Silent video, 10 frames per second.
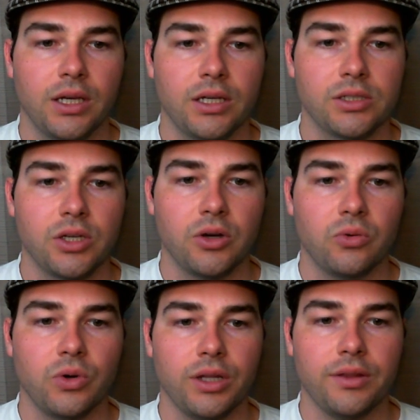So
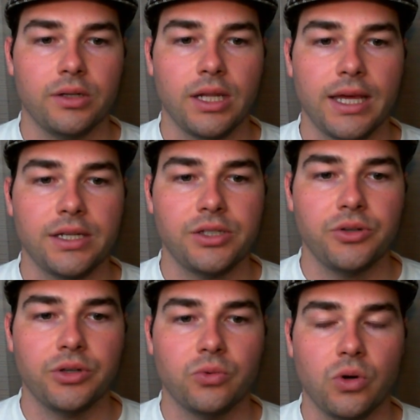really the latest you
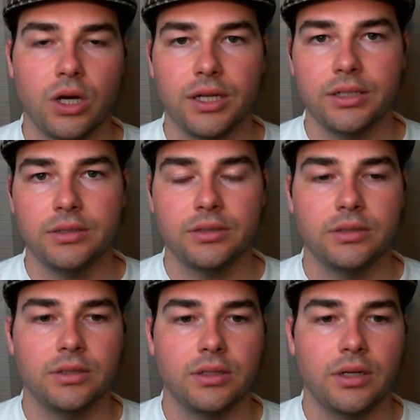could run
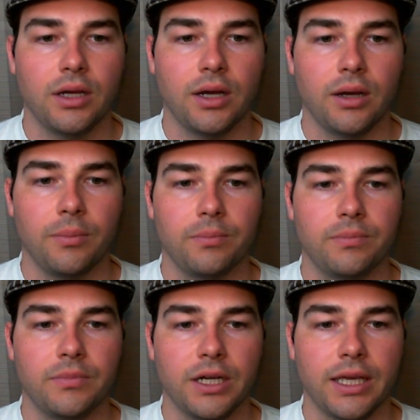a
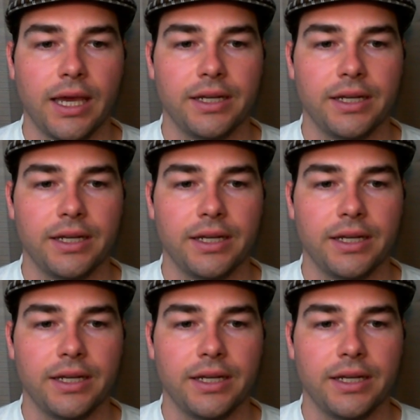Cat